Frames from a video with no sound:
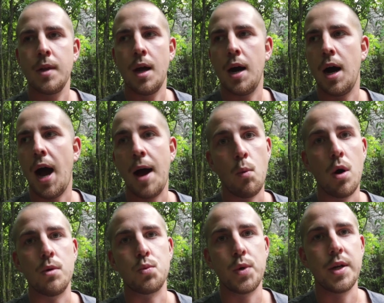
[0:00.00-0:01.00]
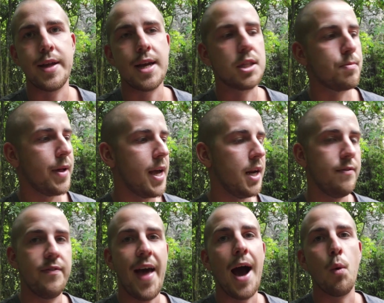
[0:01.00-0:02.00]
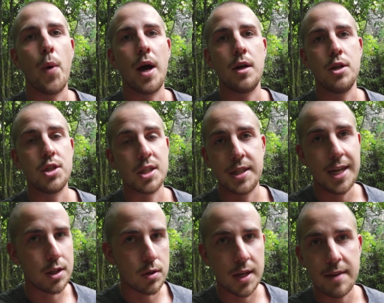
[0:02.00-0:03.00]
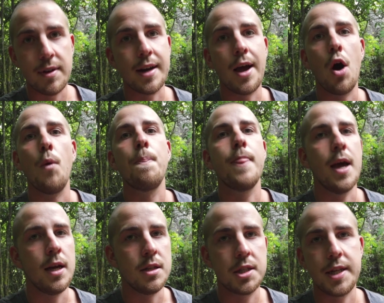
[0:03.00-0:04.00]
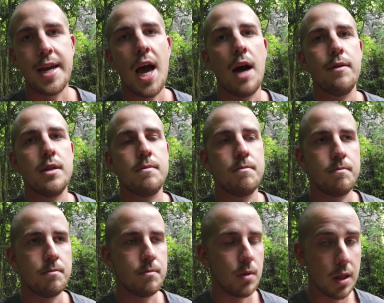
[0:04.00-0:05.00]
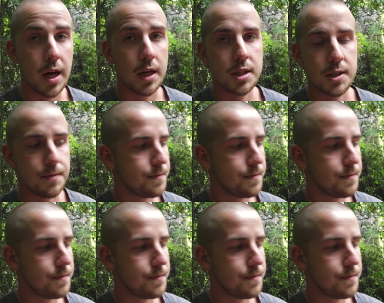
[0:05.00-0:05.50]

I won't really explain it that well. You just need to give it a go and see how it looks.